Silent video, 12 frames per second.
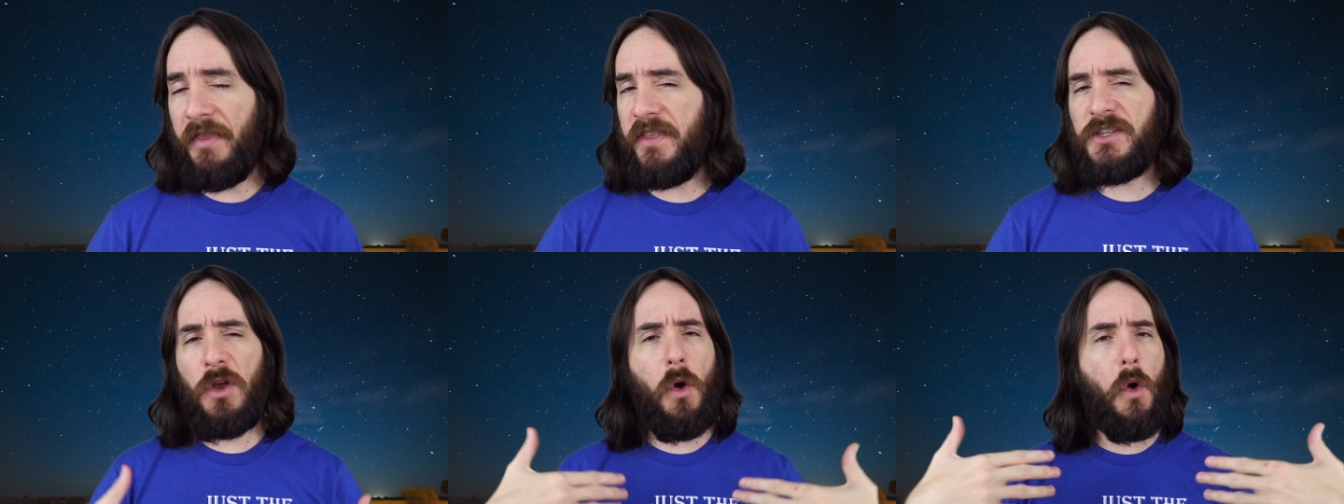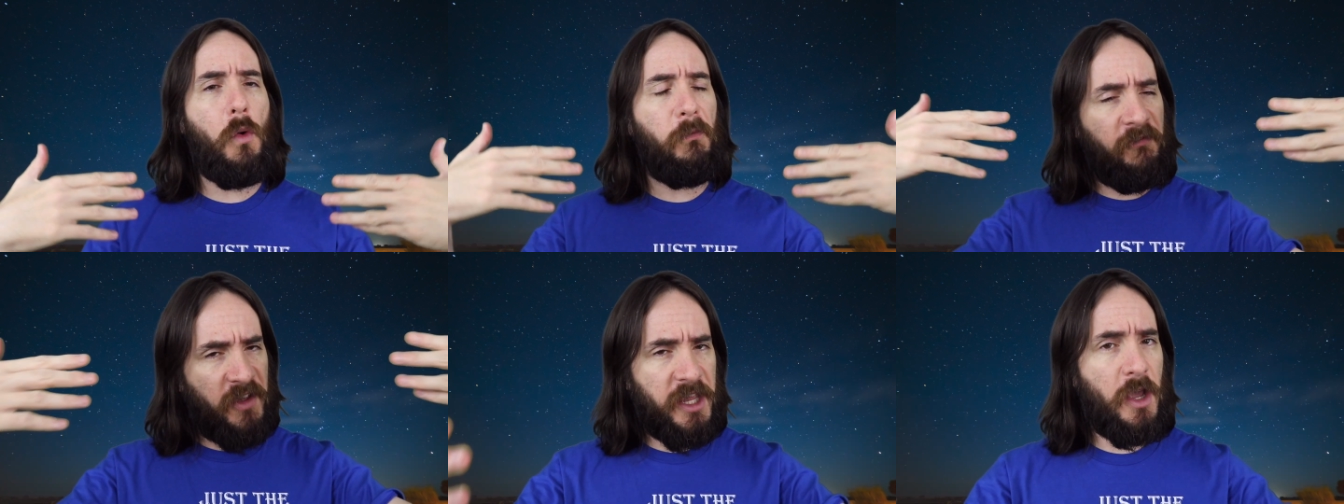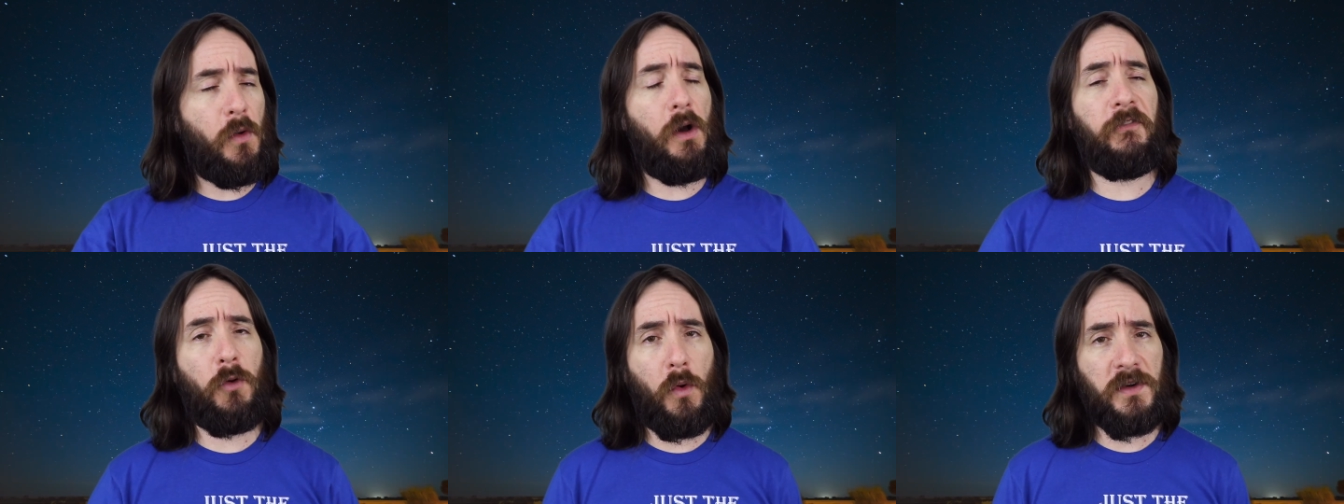And this whole video,
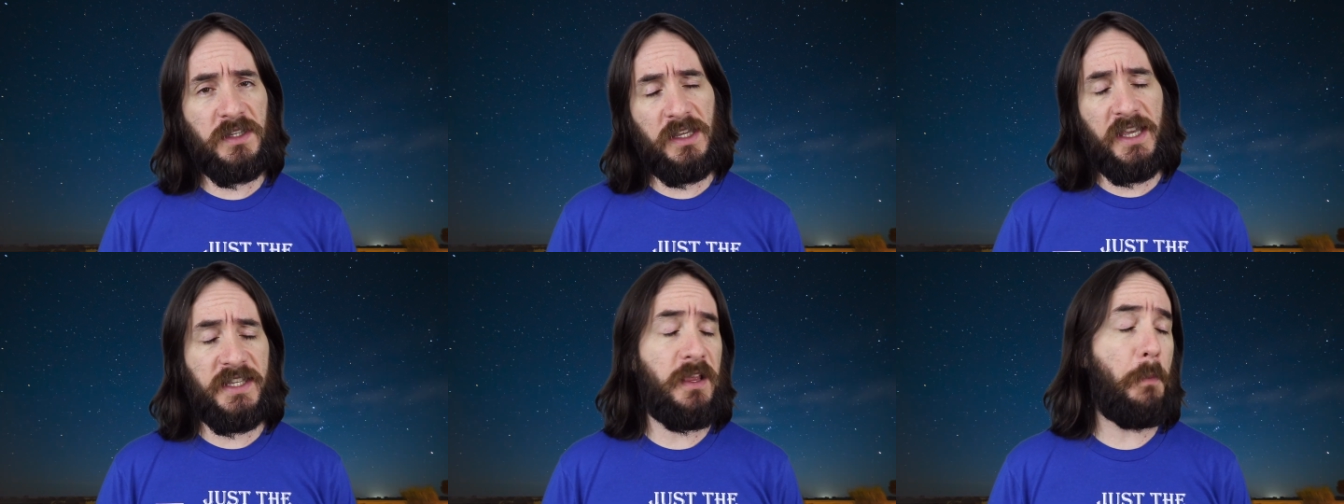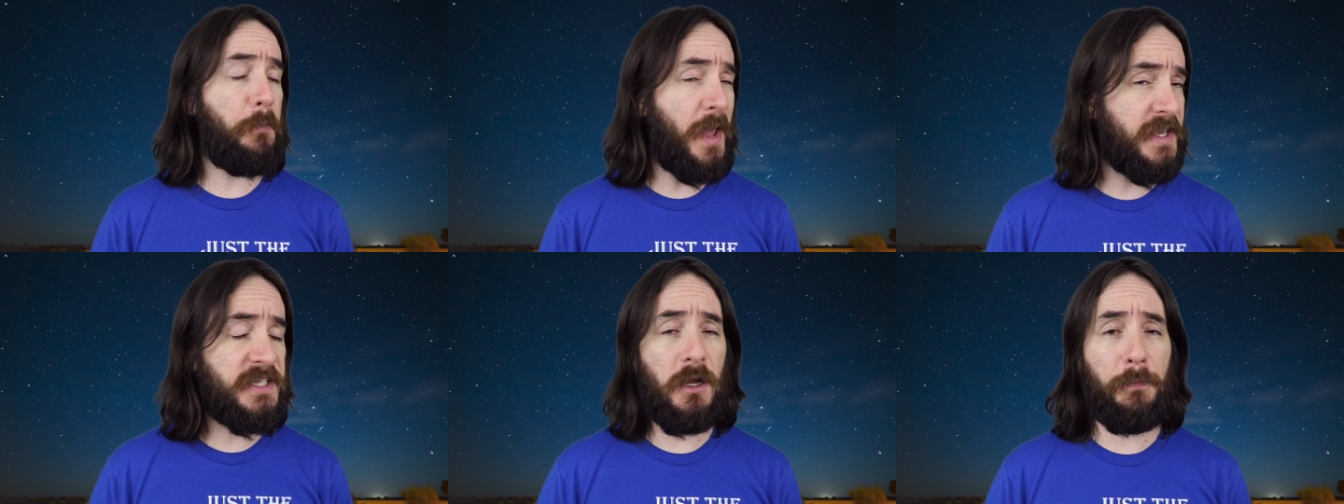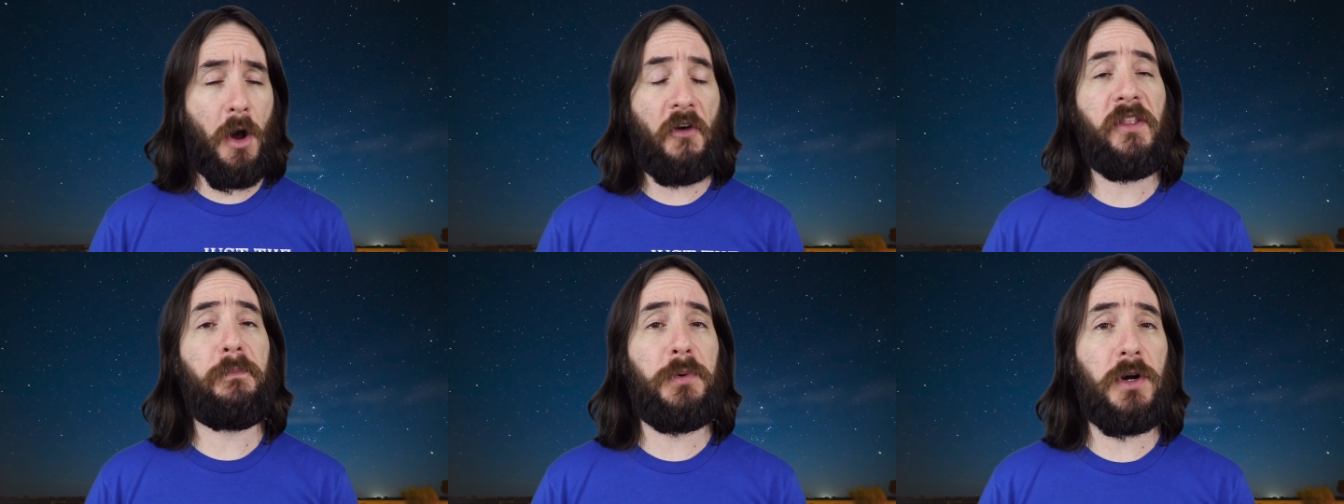of course, is based
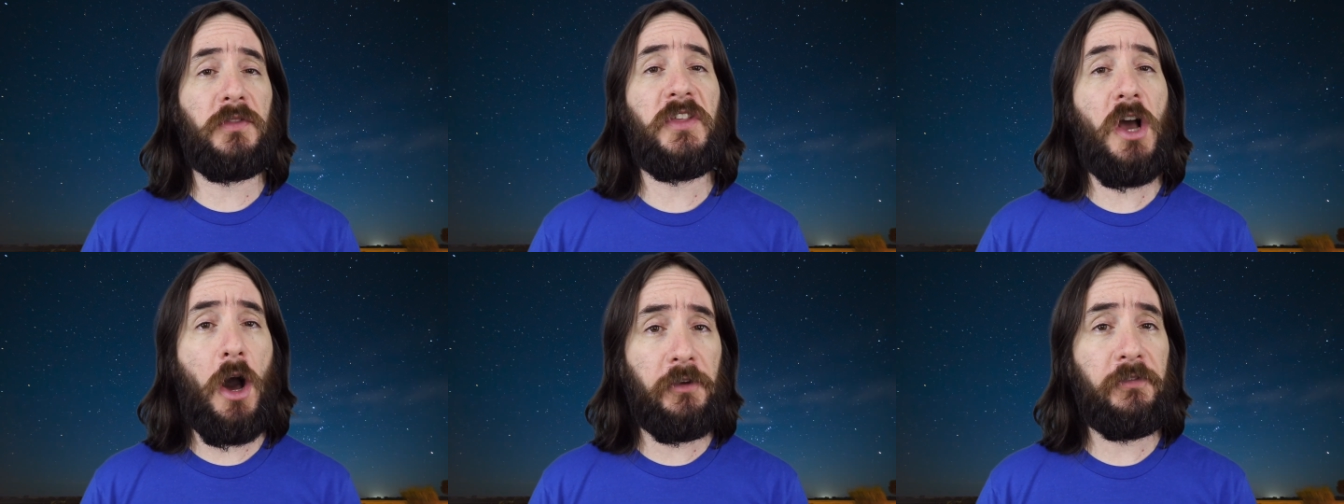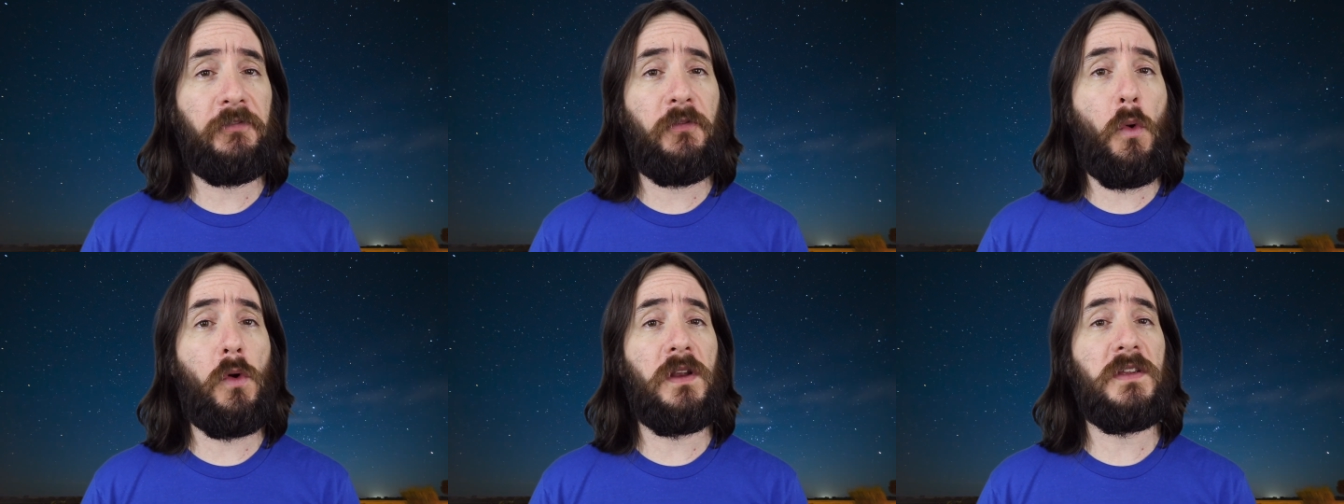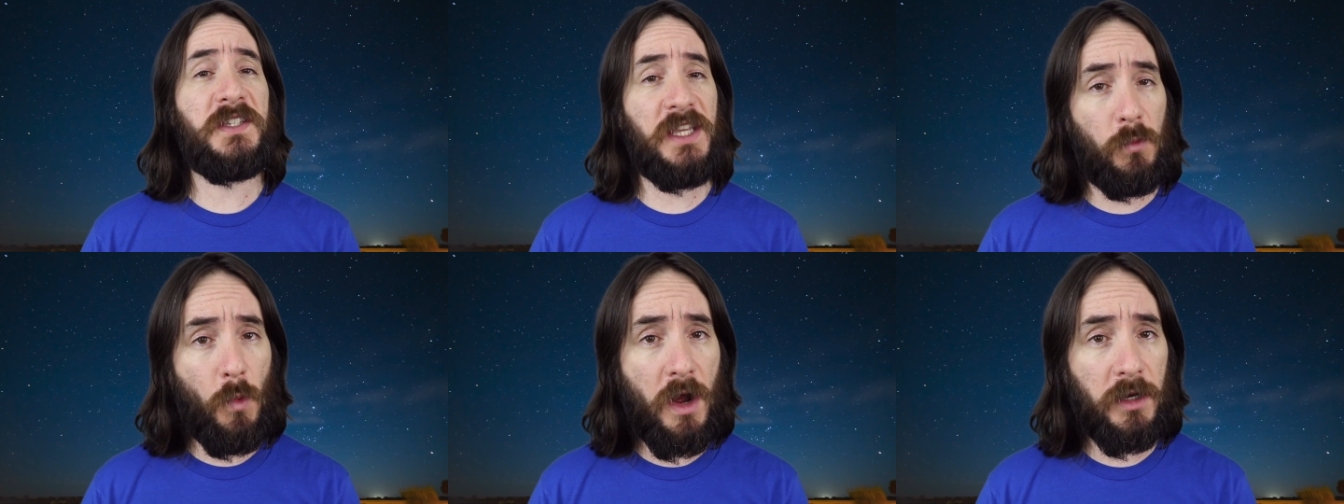upon the book, The Hunt for
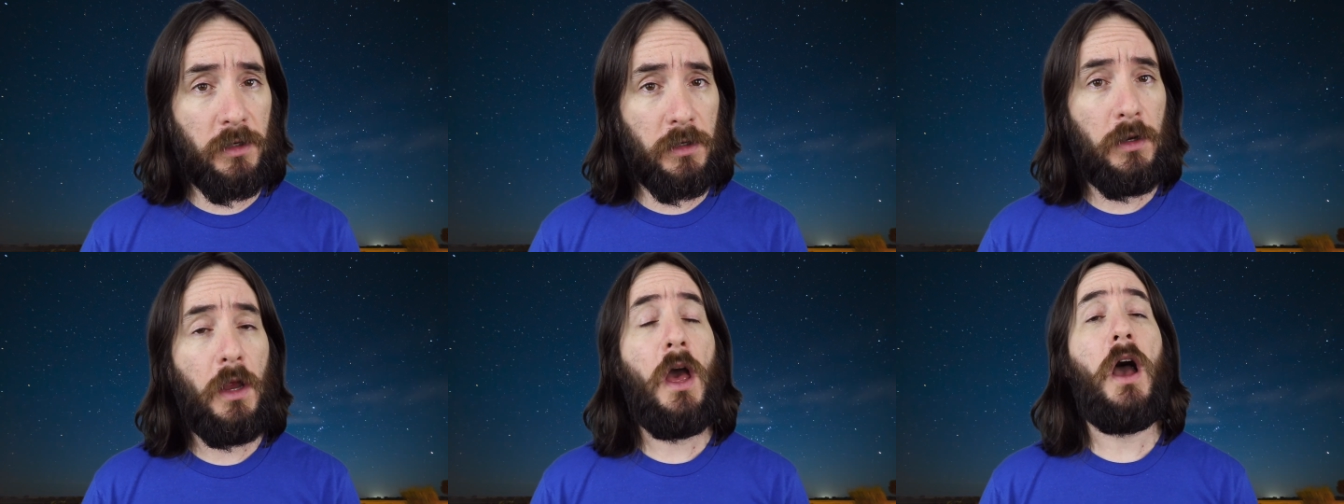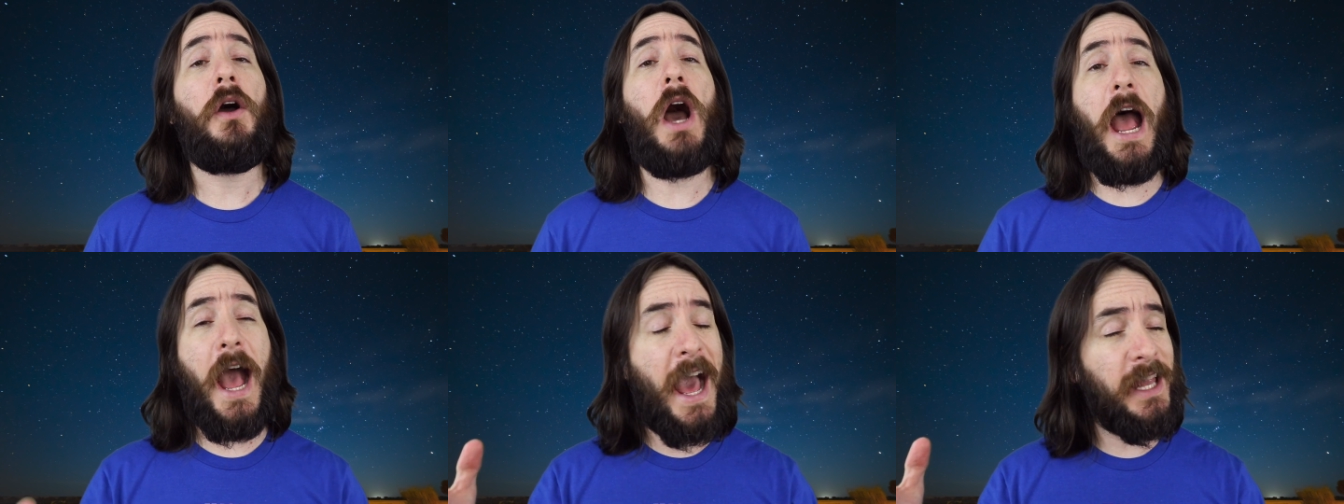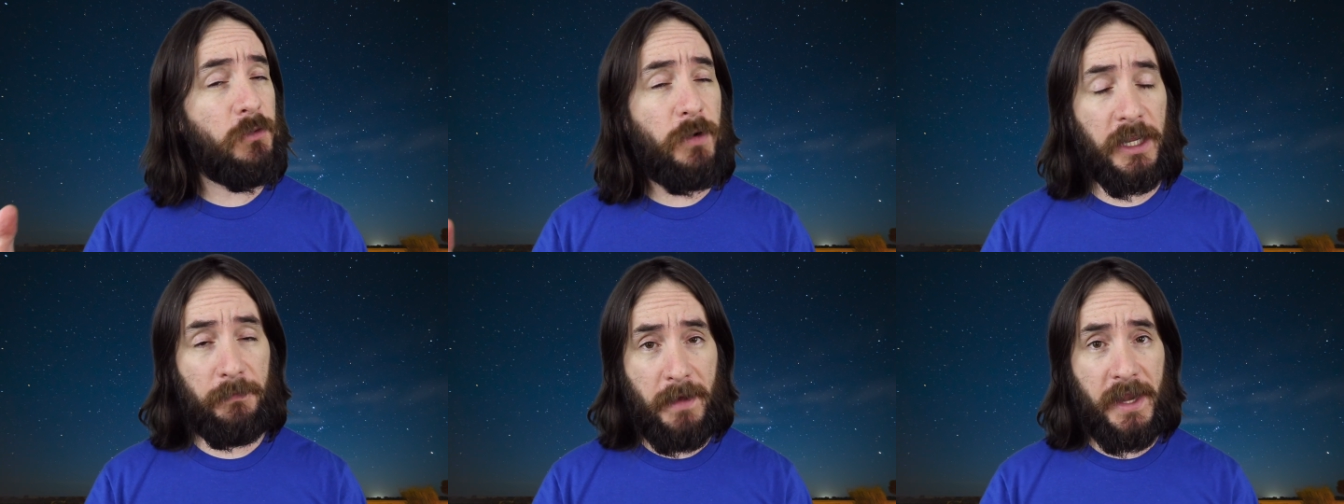Skinwalker. I highly
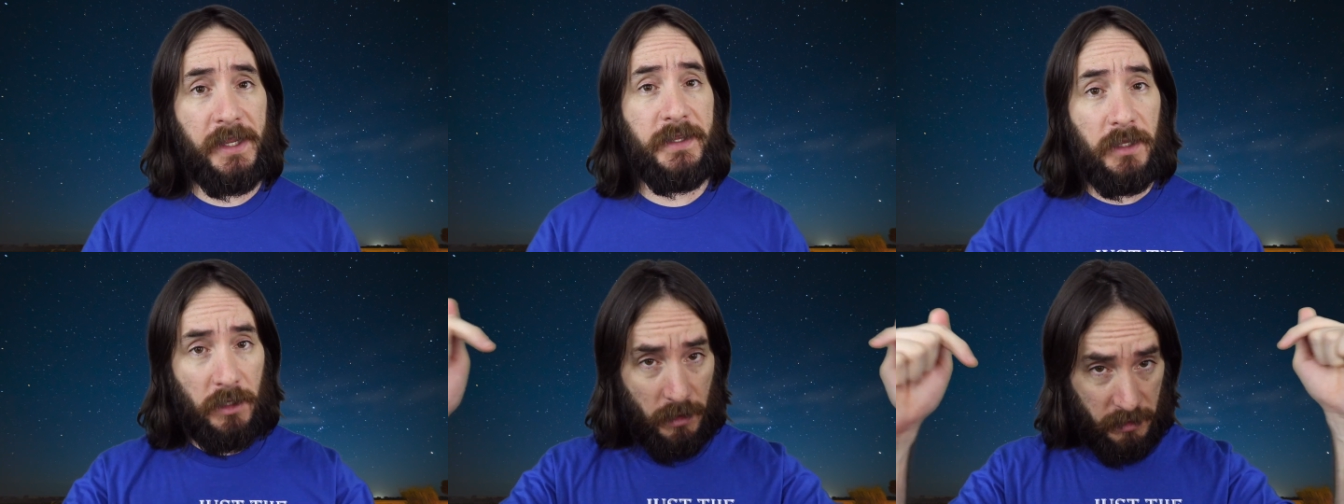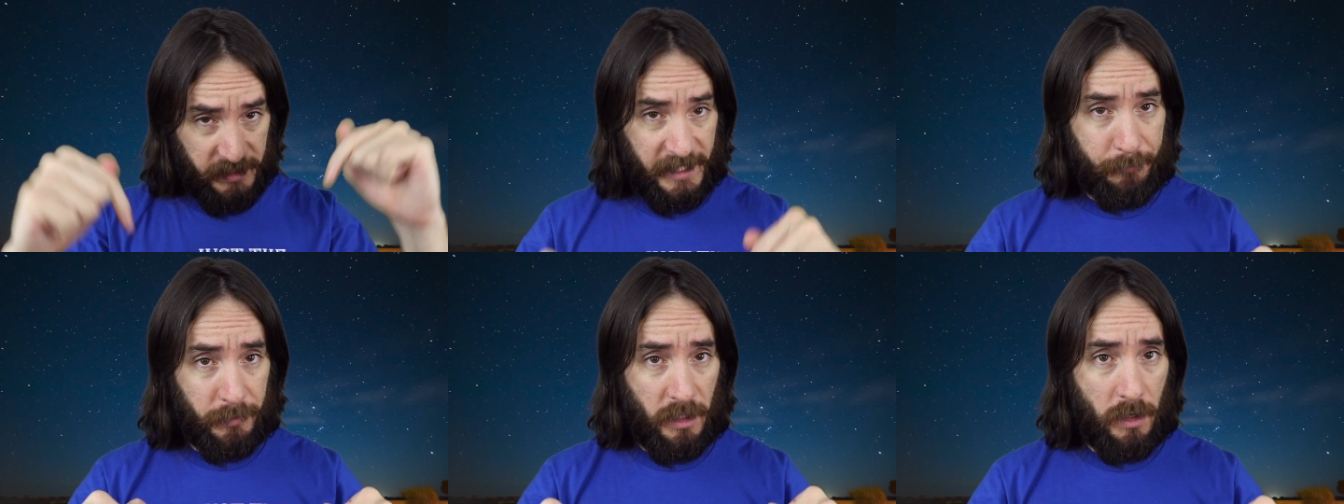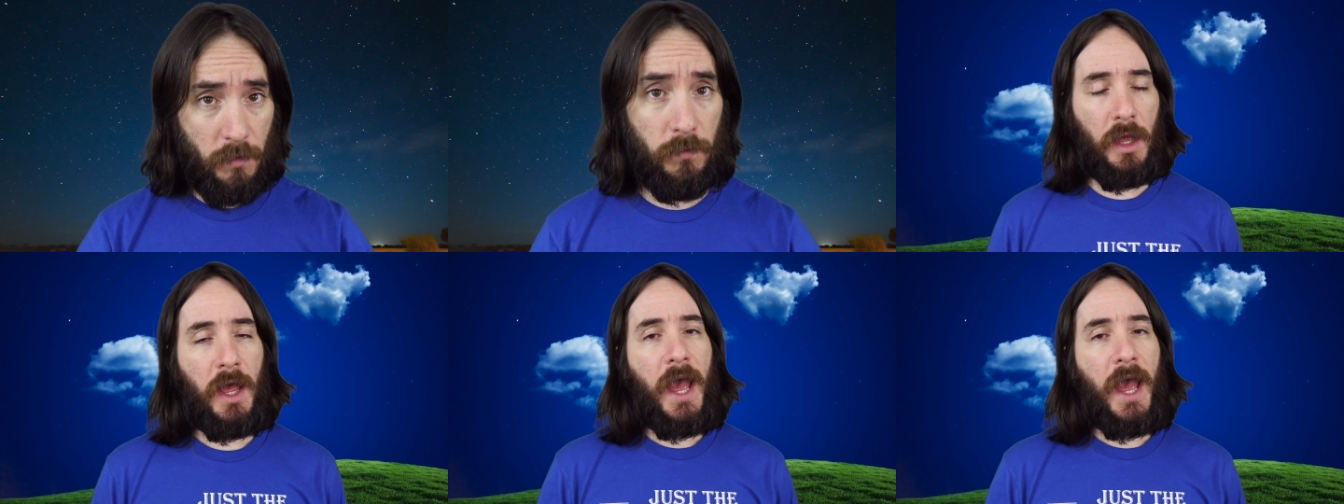recommend it, link below.